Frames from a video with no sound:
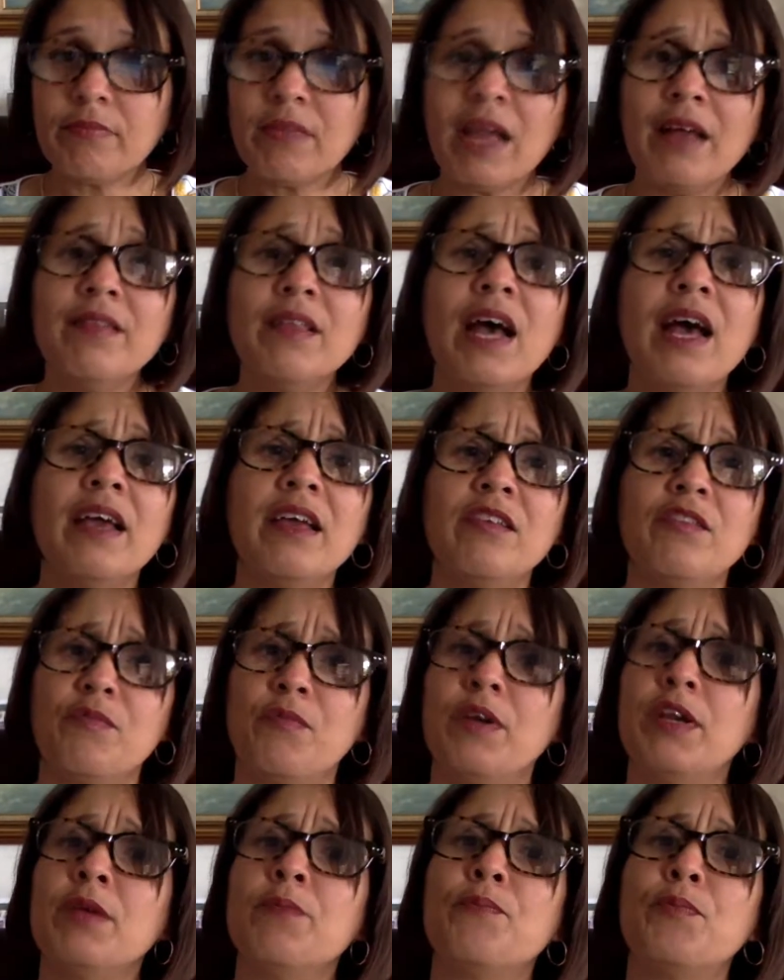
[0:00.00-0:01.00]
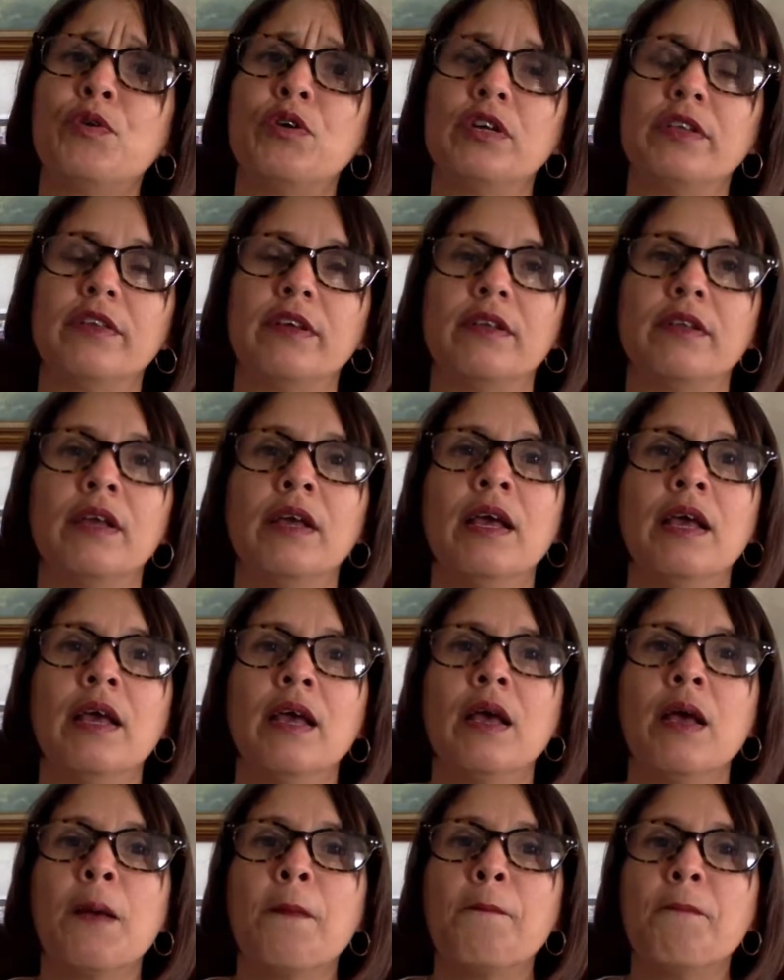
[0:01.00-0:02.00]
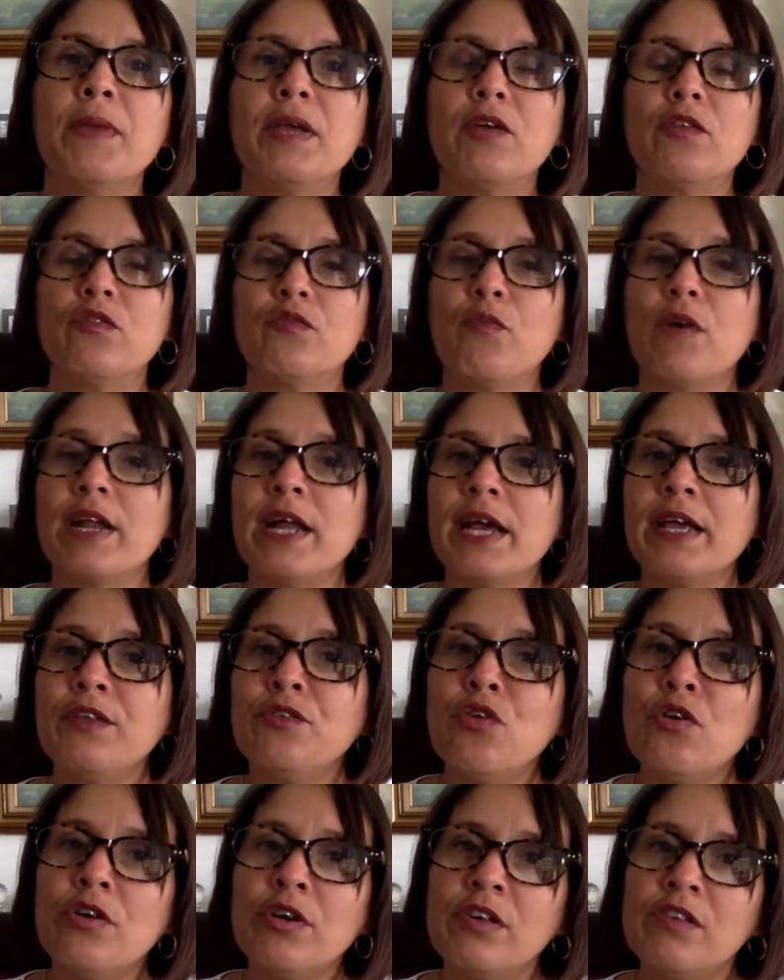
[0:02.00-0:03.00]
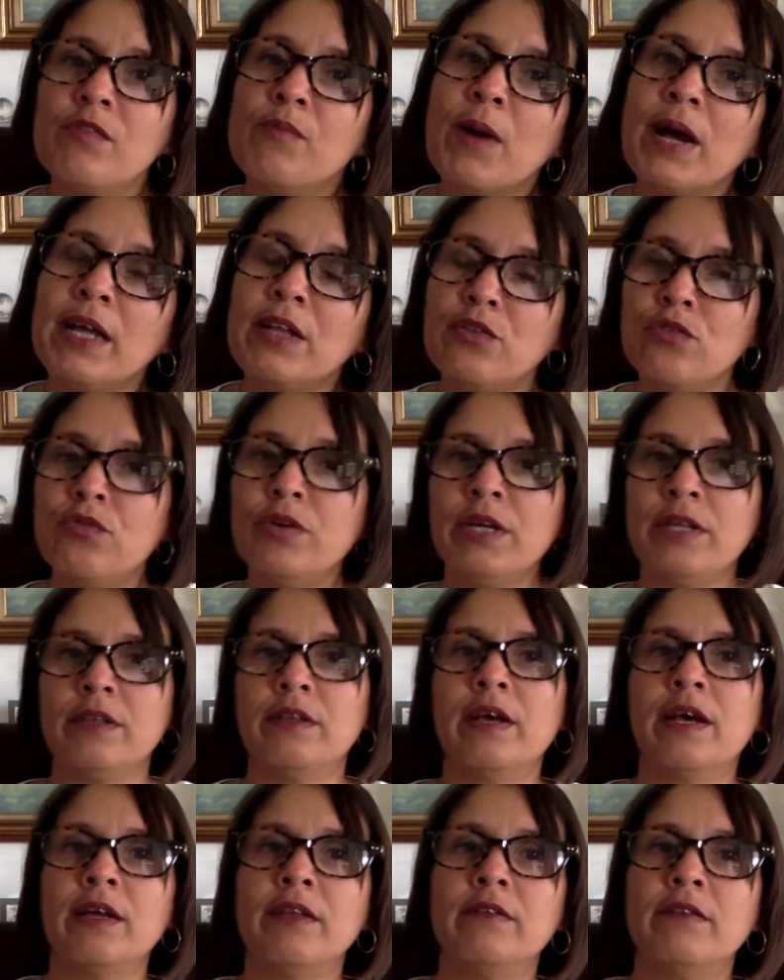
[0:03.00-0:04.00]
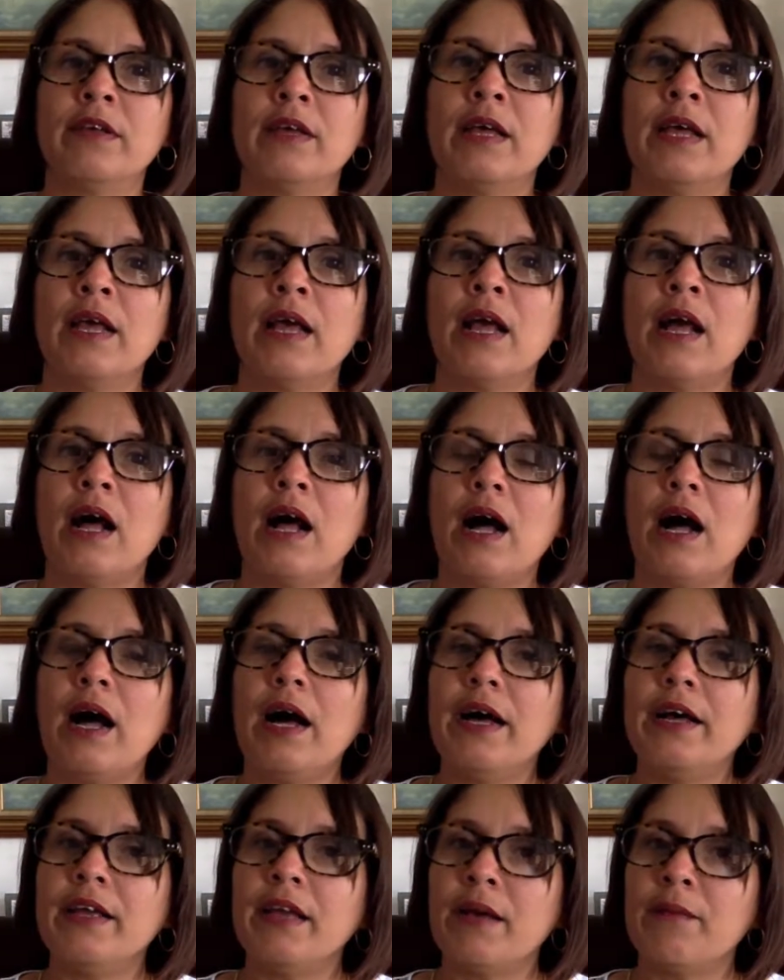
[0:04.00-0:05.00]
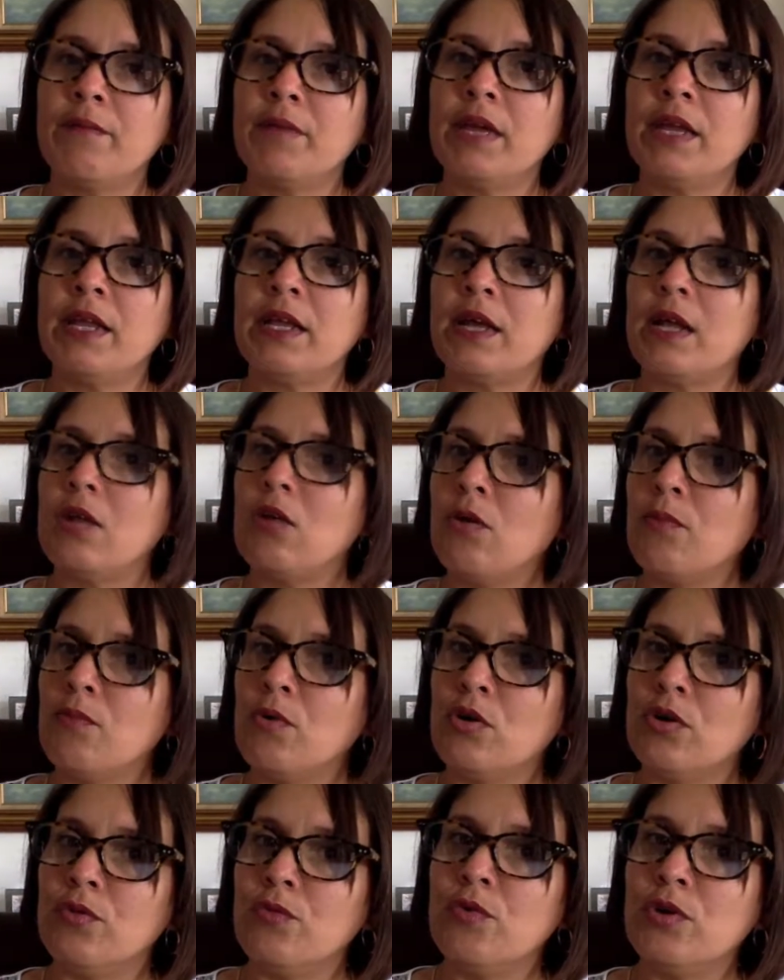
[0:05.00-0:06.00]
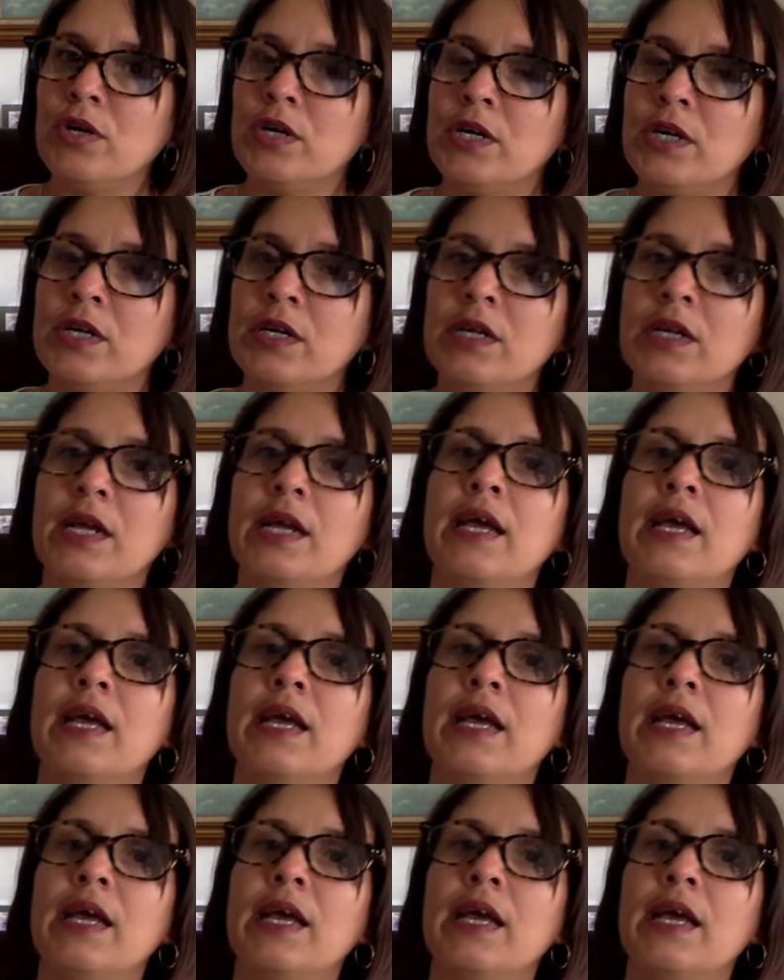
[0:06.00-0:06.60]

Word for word: and that is very important because what I noticed by doing that, I am getting a lot more work.